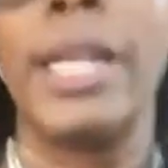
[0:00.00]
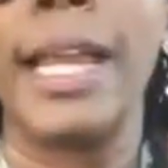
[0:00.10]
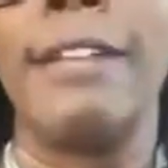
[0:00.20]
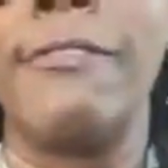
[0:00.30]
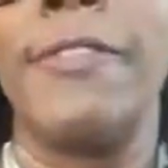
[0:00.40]
and
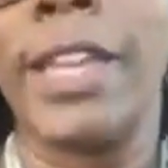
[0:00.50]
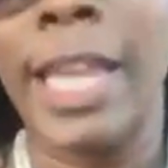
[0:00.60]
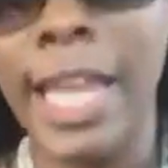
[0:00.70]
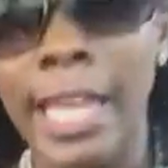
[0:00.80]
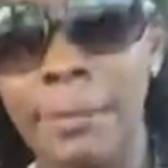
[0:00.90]
I didn't fit
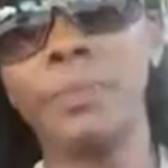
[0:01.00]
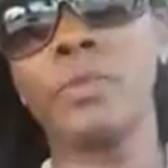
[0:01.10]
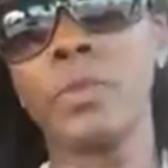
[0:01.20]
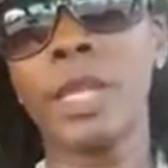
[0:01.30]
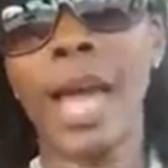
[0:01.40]
in,
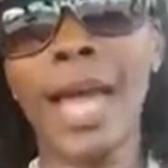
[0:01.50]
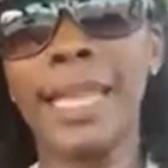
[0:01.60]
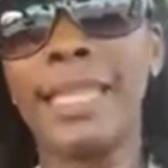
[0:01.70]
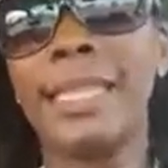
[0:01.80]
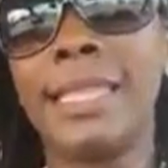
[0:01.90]
I
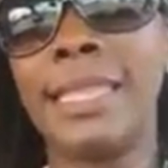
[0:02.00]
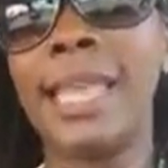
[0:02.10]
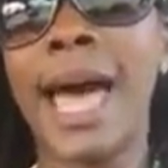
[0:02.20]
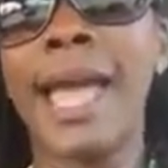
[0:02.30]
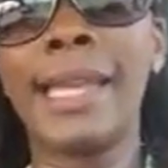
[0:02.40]
didn't
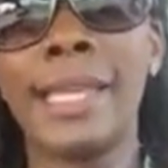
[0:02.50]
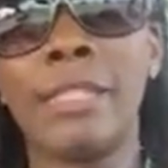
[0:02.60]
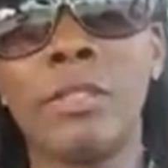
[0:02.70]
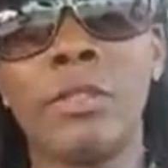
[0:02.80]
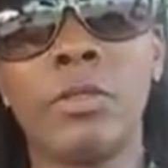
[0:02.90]
I
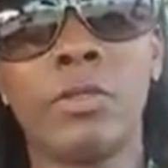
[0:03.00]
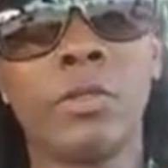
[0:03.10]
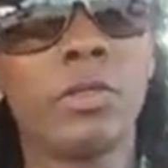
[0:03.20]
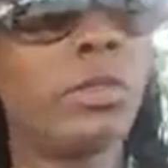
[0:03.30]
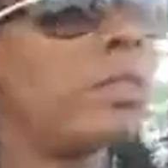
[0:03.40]
didn't
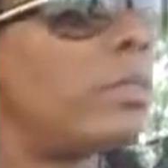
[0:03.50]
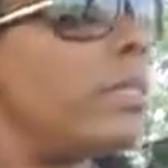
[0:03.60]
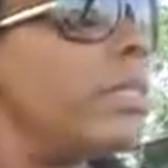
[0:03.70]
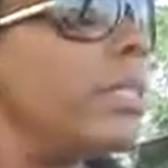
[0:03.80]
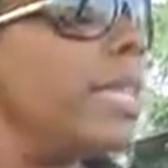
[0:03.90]

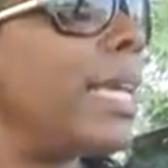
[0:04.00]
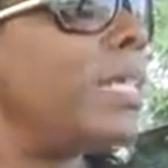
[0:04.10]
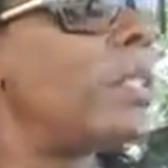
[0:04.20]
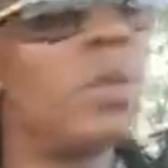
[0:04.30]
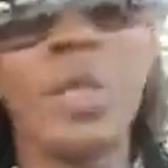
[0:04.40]
get
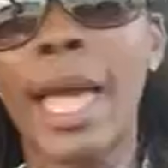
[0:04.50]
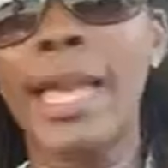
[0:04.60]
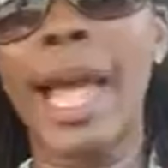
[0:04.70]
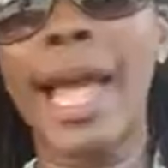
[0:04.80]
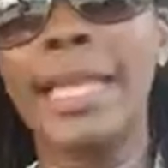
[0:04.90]
into
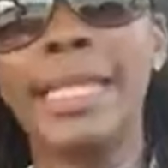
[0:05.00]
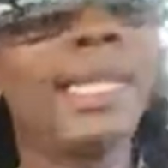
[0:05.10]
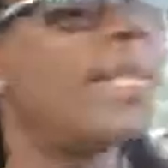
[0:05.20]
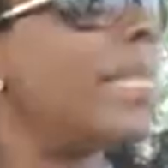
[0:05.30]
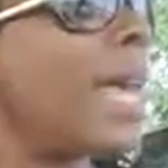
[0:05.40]
that
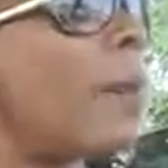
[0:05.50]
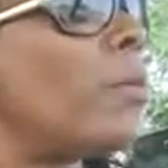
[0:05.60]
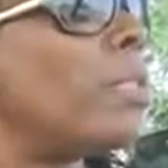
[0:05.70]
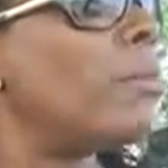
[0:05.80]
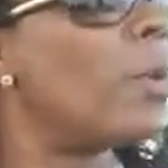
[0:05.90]
idea that that
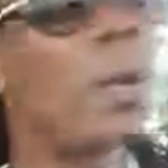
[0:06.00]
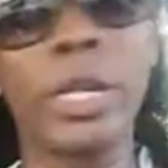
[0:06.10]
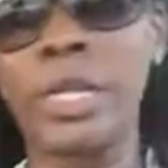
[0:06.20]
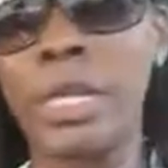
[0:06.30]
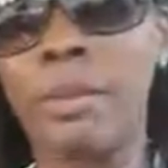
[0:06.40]
was
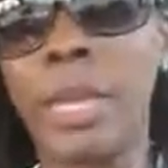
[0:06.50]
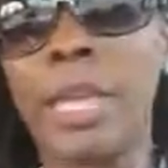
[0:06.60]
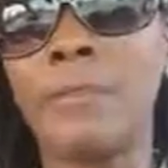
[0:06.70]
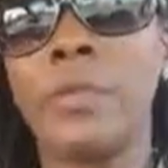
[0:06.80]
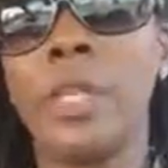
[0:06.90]
important to me.
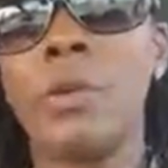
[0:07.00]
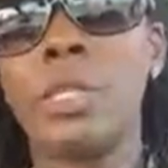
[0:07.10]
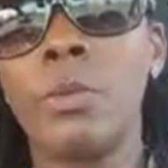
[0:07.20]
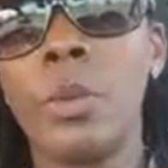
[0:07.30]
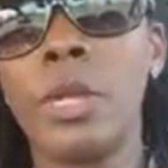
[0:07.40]
It
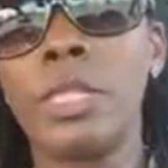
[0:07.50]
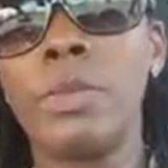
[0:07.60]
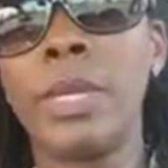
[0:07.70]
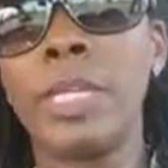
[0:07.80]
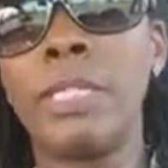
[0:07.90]
was important
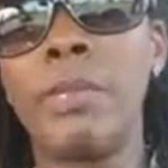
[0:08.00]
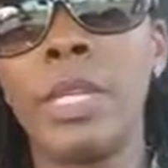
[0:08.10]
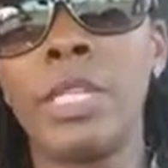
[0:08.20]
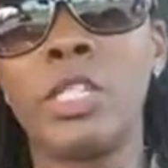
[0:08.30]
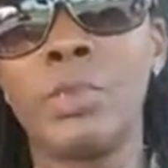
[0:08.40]
to me to
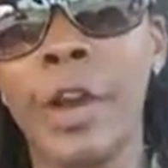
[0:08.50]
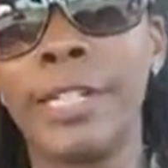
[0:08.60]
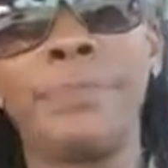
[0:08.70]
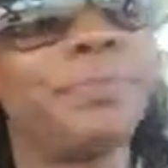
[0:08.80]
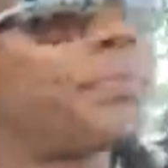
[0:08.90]
be smart.
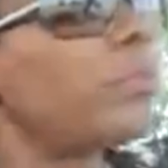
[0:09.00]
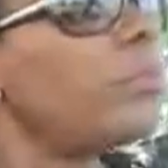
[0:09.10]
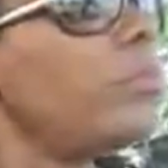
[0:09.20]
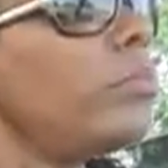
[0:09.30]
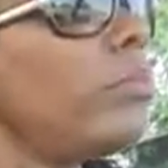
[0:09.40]

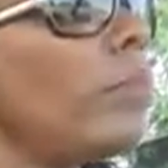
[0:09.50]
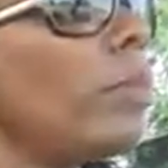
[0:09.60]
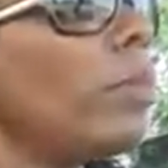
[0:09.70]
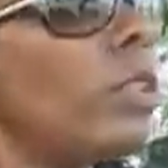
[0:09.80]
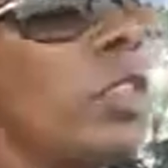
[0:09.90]

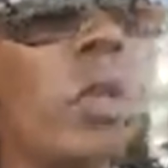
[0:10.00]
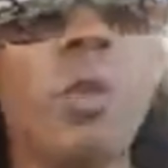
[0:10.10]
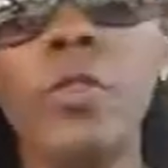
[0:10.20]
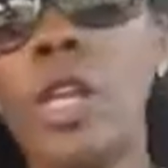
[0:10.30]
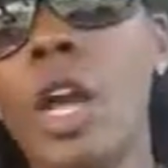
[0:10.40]
So
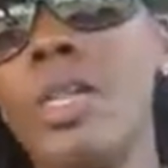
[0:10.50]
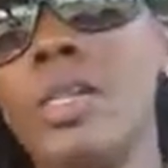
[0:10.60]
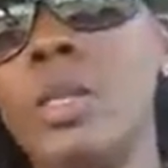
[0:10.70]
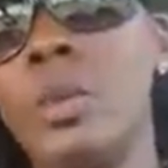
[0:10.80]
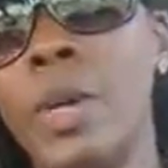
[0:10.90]
moving on
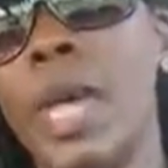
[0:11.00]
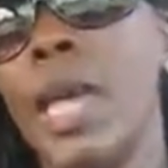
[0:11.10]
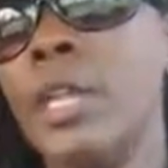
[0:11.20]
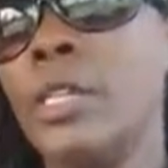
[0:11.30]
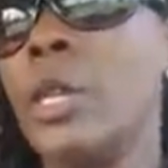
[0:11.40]
to,
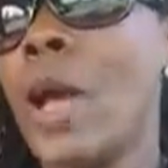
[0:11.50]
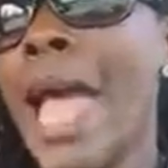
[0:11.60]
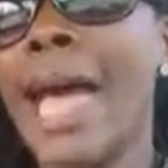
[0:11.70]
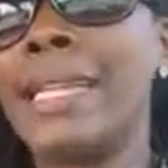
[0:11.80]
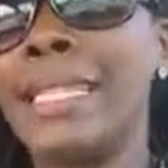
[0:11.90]
you know,
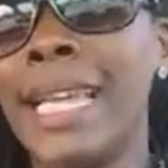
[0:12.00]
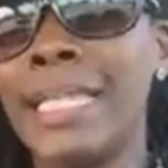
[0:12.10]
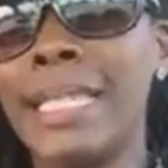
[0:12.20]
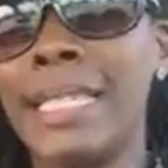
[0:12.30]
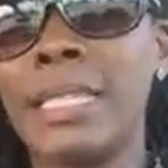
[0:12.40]

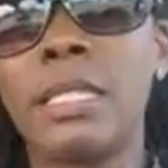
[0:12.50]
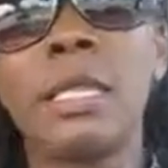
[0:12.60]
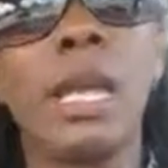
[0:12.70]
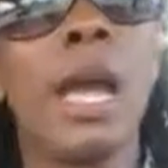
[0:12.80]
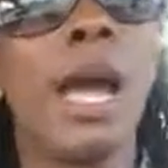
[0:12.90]
adolescence,
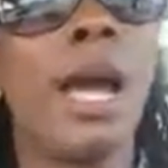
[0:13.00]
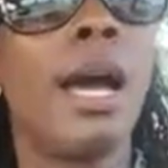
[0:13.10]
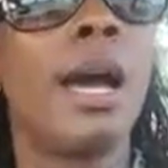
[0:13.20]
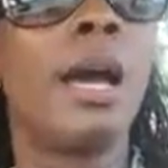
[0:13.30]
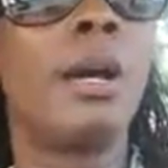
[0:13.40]

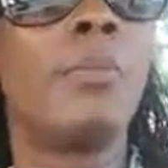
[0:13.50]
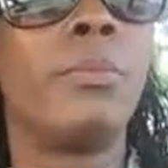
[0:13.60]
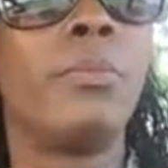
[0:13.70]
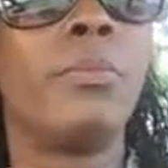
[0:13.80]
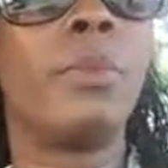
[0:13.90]

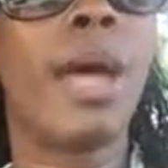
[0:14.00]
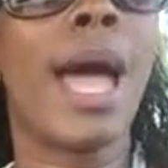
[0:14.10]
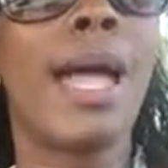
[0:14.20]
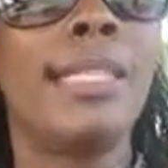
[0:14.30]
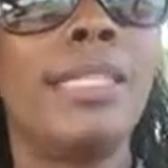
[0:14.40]
um,
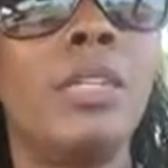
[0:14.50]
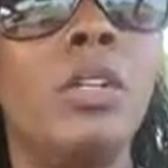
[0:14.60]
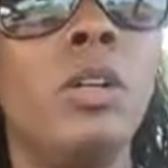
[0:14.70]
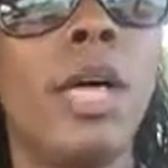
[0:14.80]
I still